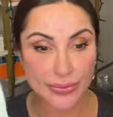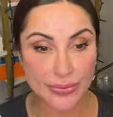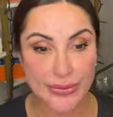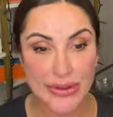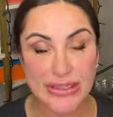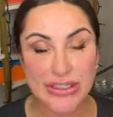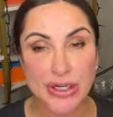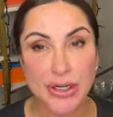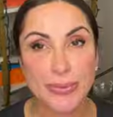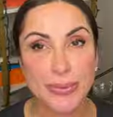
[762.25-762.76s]
they
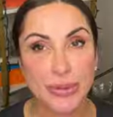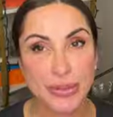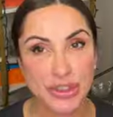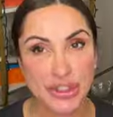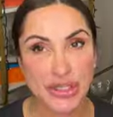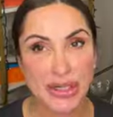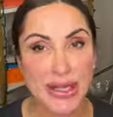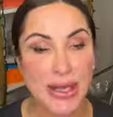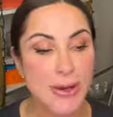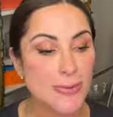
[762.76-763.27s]
start
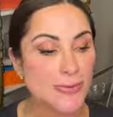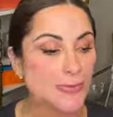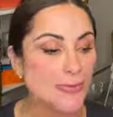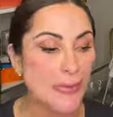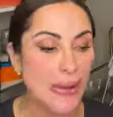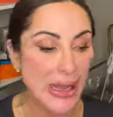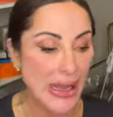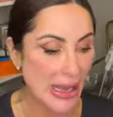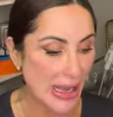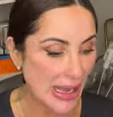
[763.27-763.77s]
pushing out,
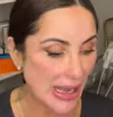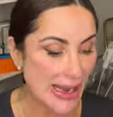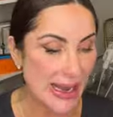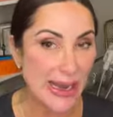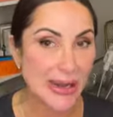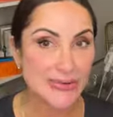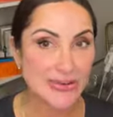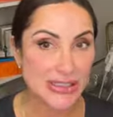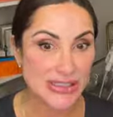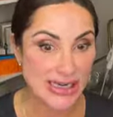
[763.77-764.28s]
I
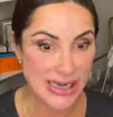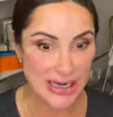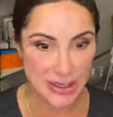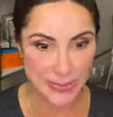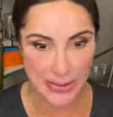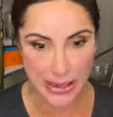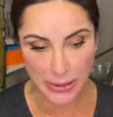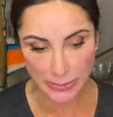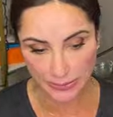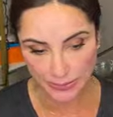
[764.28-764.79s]
have to take
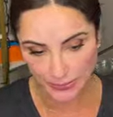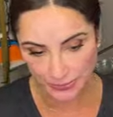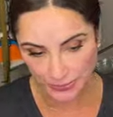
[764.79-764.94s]
them out.